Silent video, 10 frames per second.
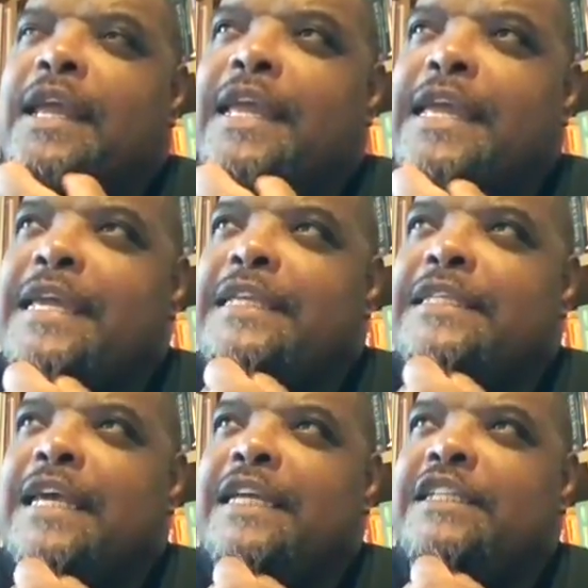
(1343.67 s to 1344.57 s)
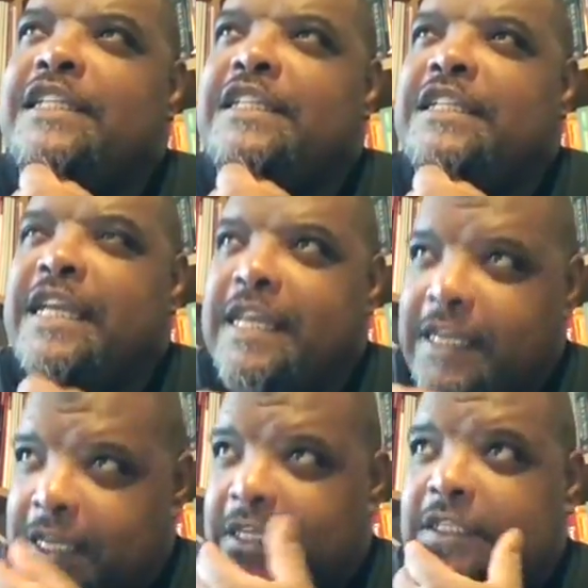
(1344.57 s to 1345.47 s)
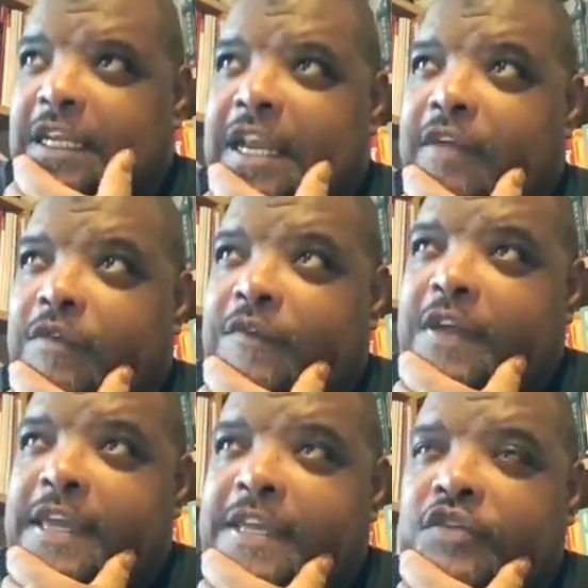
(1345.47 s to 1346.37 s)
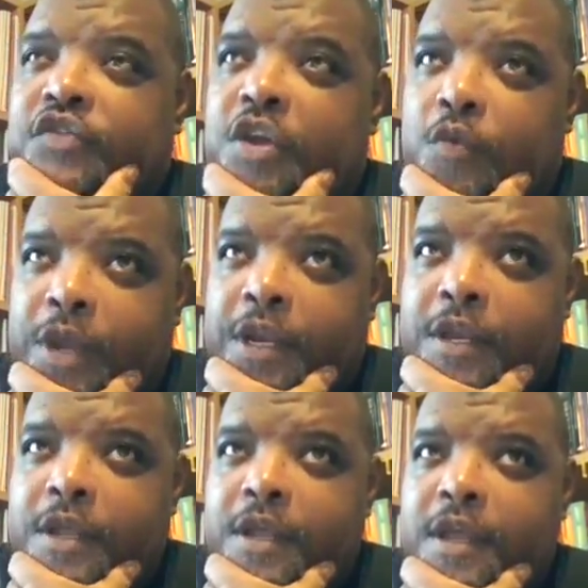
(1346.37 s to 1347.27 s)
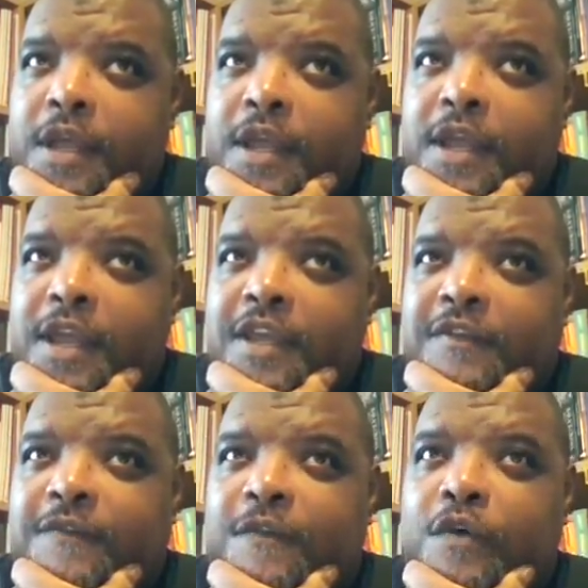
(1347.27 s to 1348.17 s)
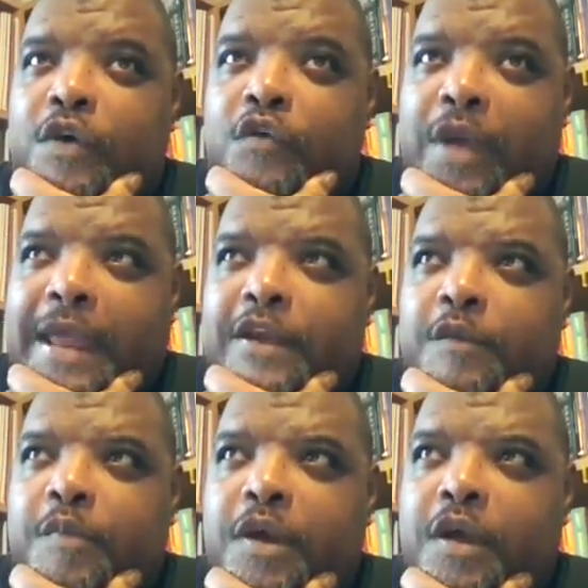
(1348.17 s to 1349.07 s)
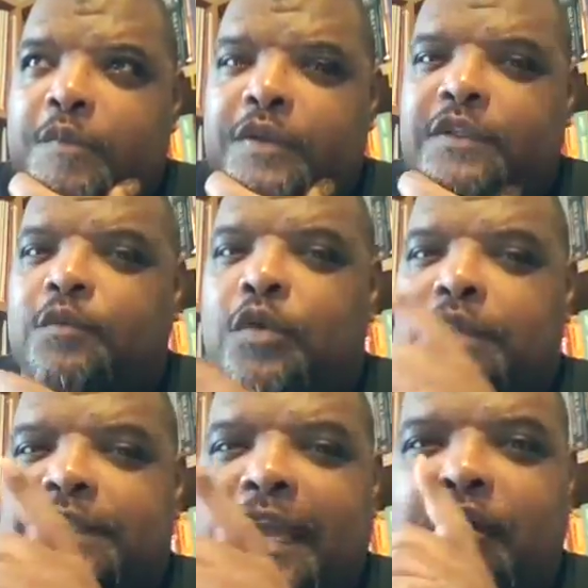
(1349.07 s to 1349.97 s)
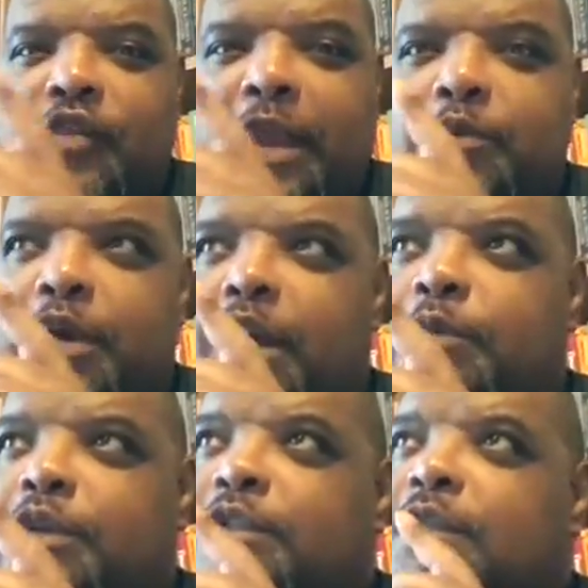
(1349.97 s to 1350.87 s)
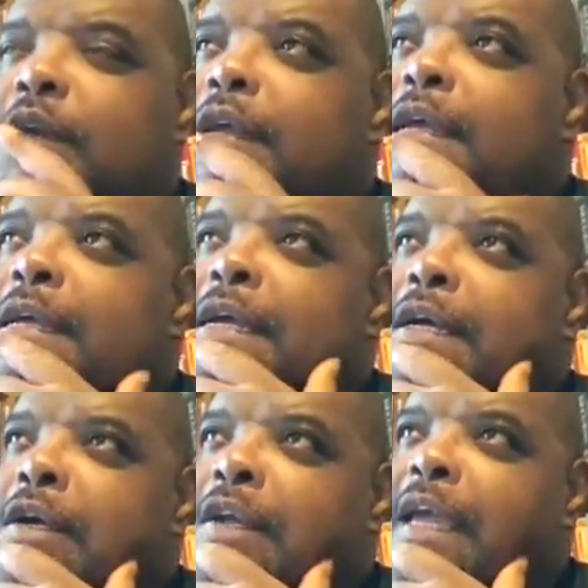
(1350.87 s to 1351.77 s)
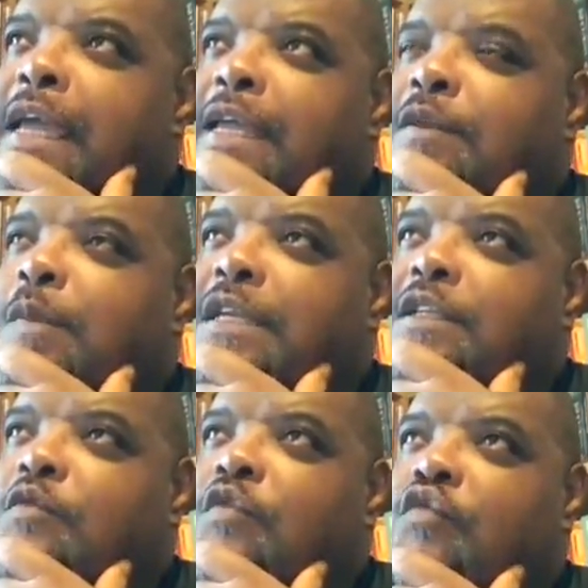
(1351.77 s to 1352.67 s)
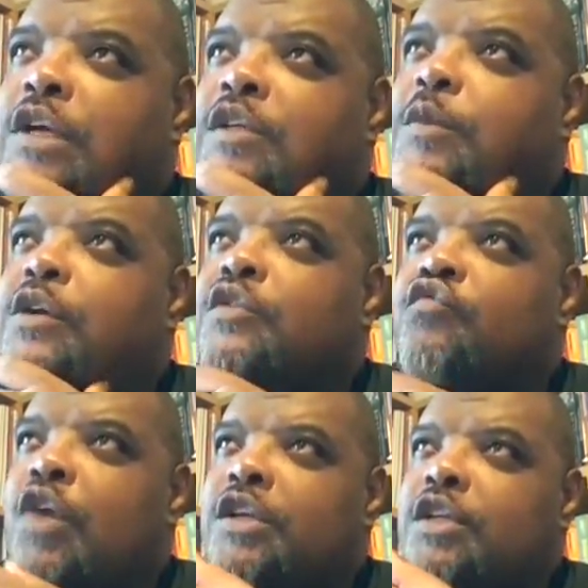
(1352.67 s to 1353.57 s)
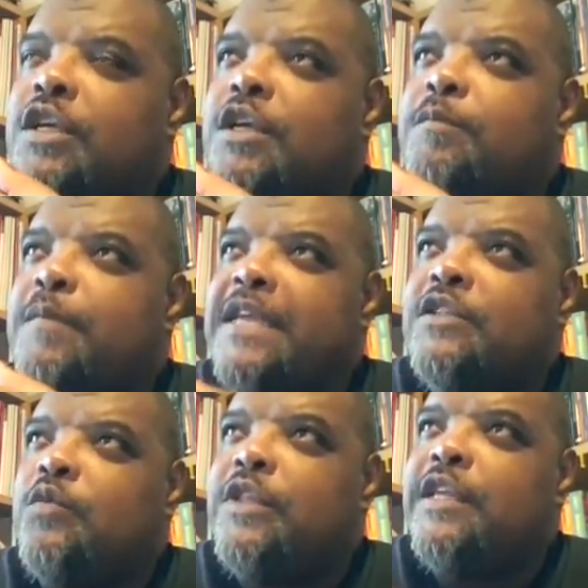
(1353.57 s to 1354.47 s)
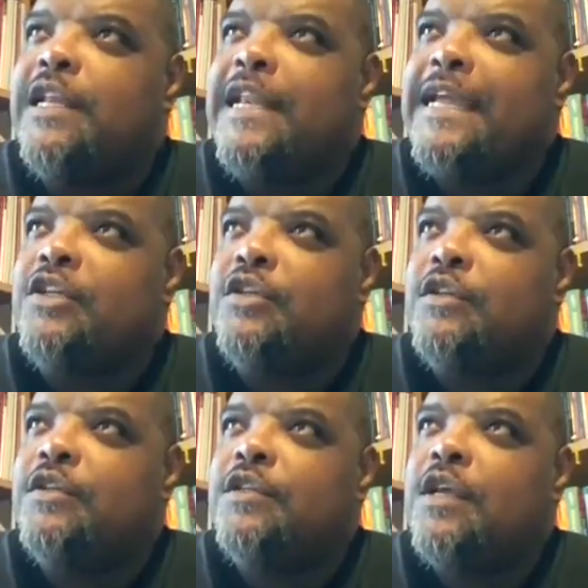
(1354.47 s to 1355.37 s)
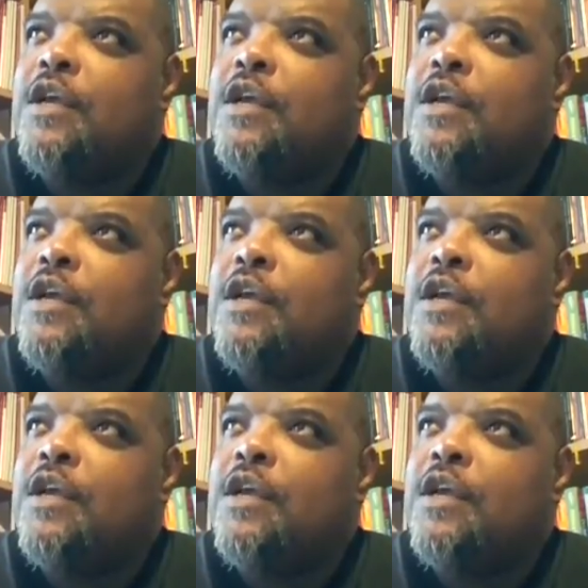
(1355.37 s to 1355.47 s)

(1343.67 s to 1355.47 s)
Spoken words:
He's a genius, and everything he's doing is for grand purpose. What is that grand purpose? Okay, he's messing with Russia because Russia messed with the elections,